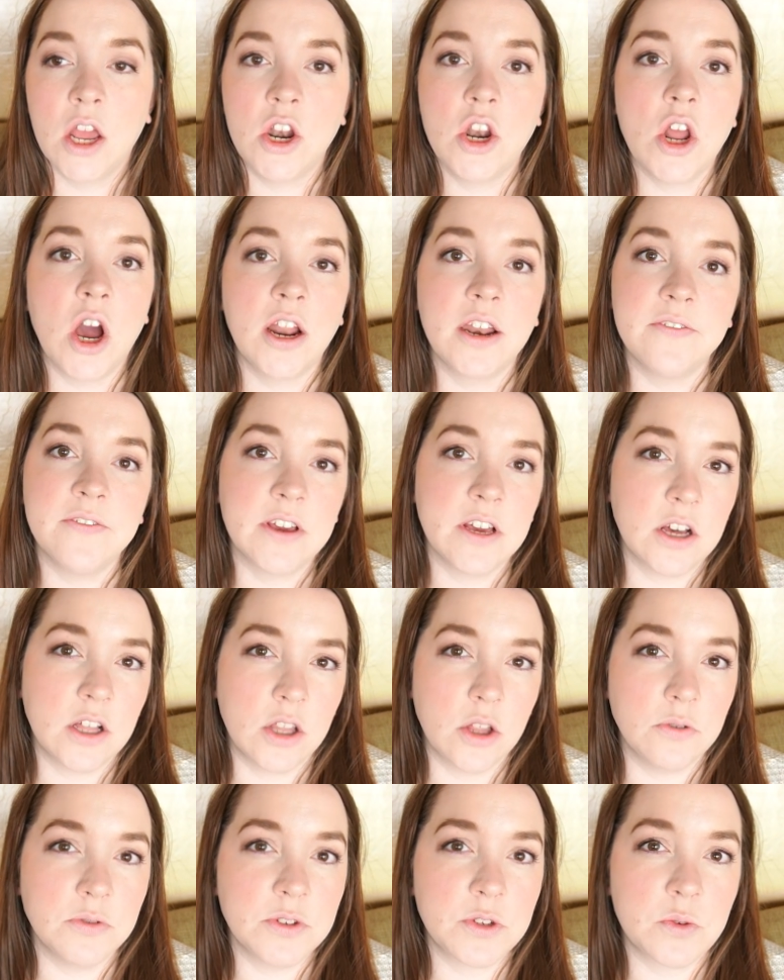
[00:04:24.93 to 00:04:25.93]
not even
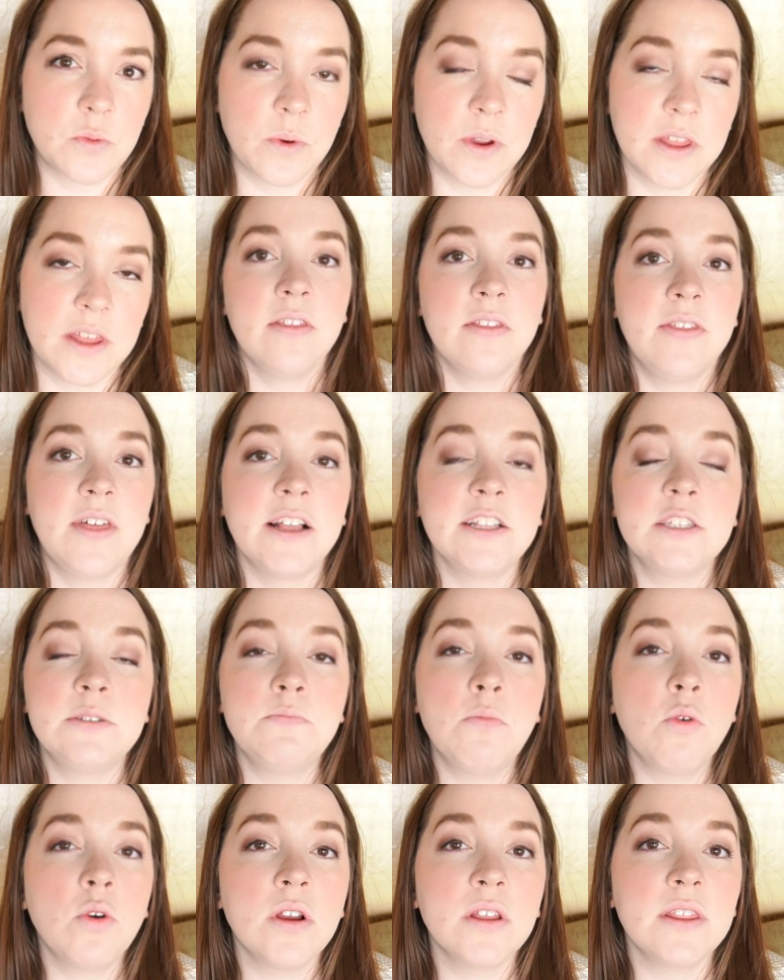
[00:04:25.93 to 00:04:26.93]
close, really. That's
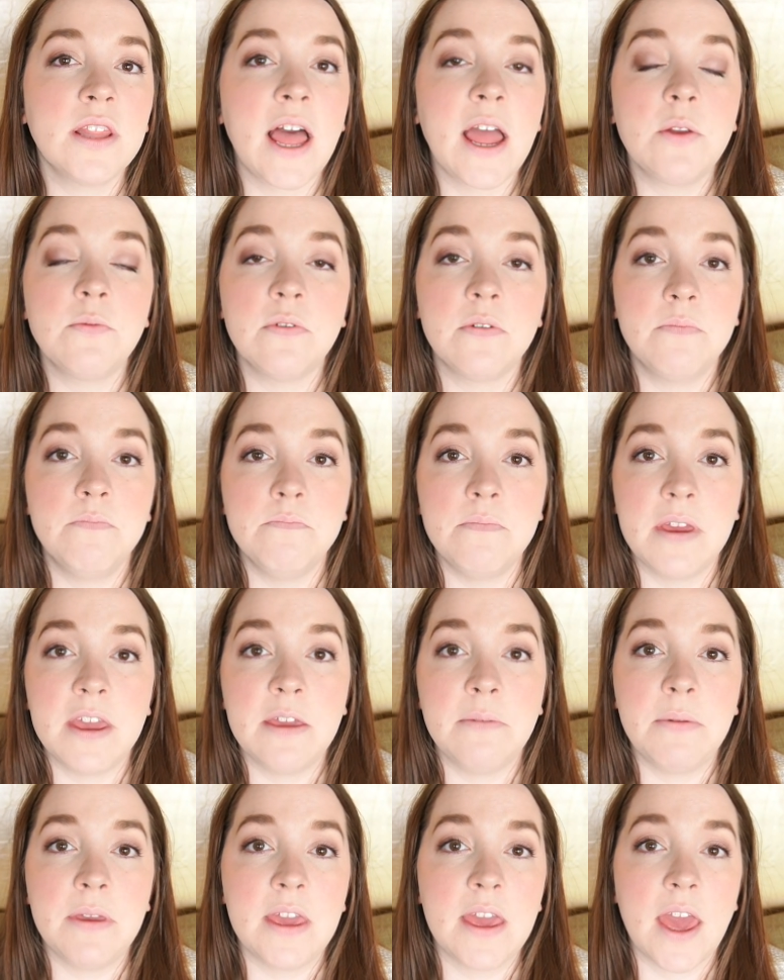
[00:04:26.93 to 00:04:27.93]
more in line with
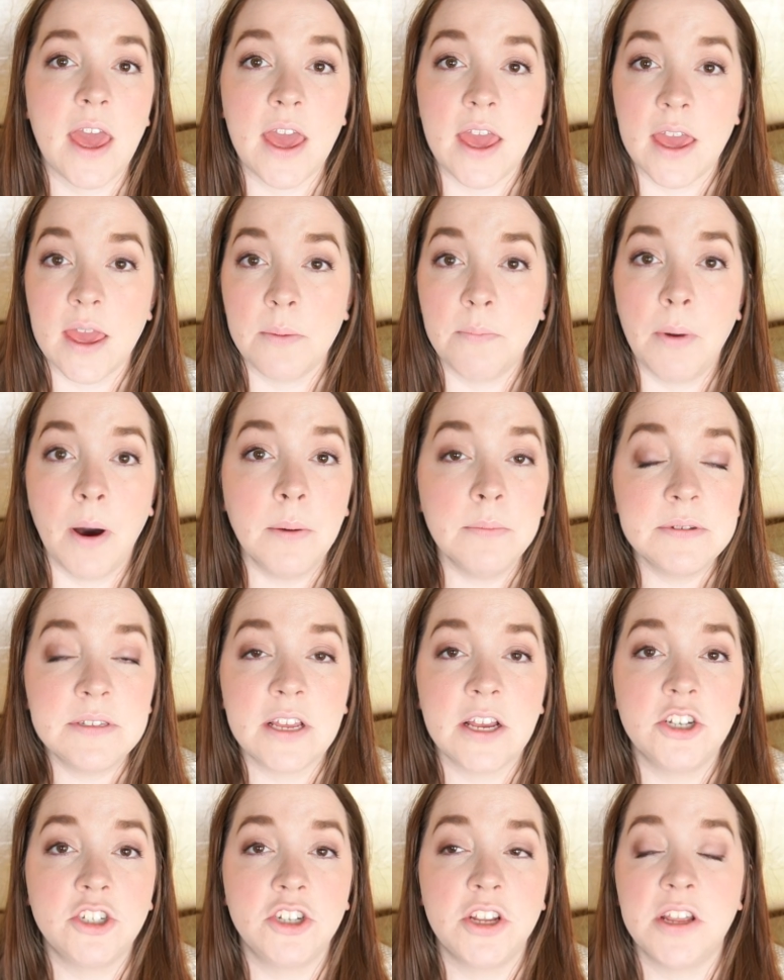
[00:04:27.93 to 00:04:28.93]
maybe a pump
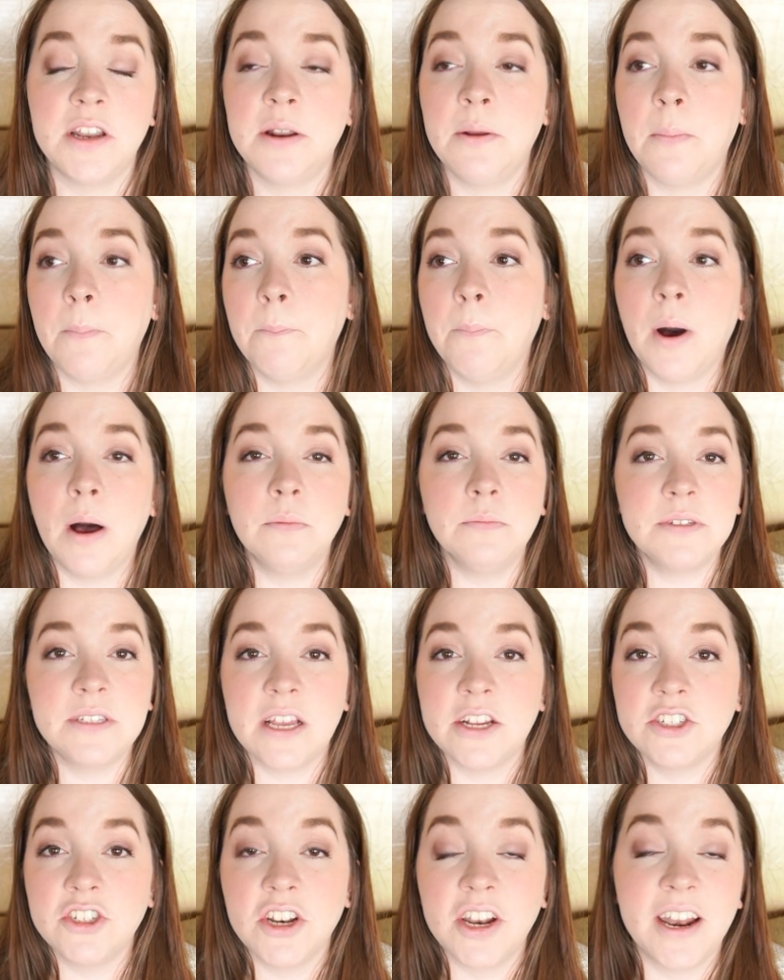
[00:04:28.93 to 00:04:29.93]
session
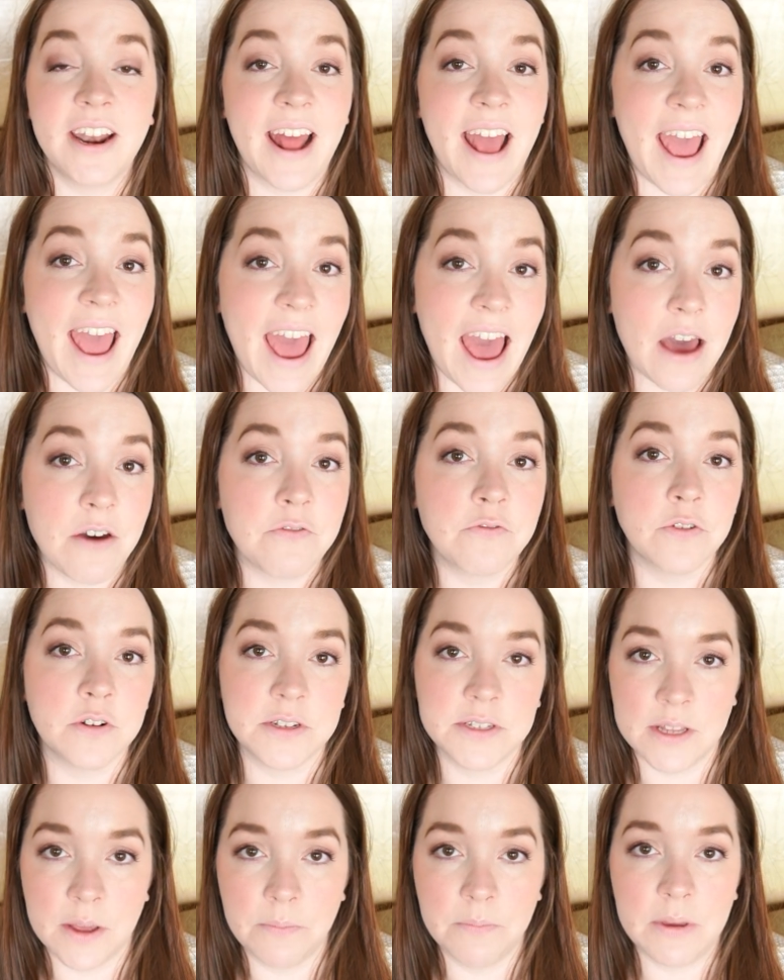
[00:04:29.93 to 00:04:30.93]
and a half for
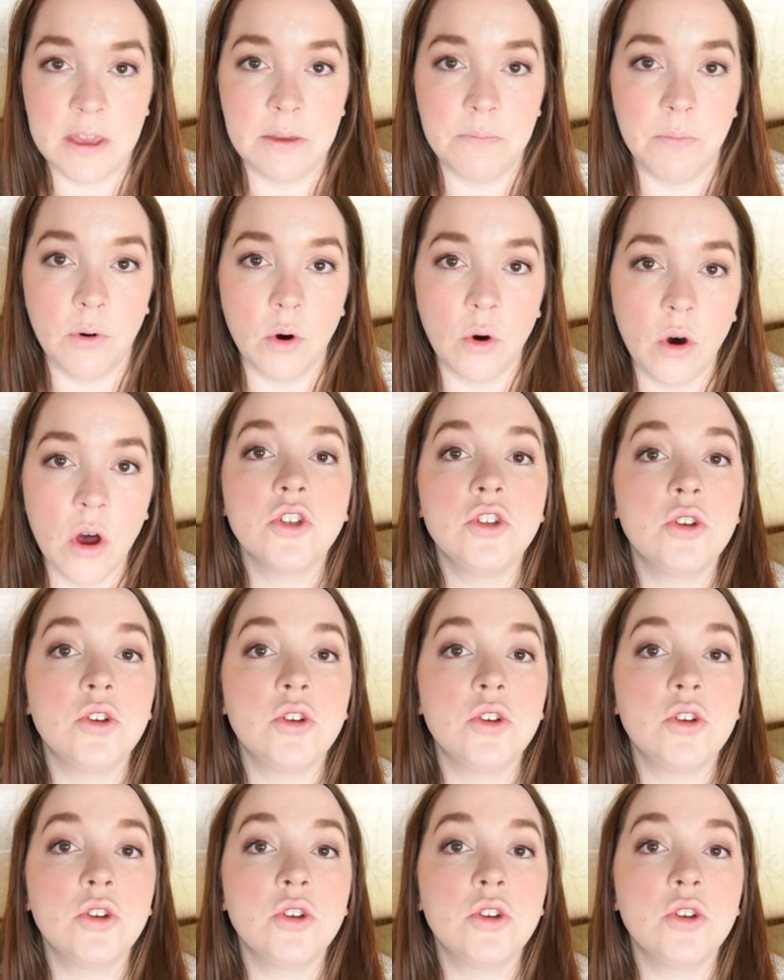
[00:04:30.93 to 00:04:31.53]
some people.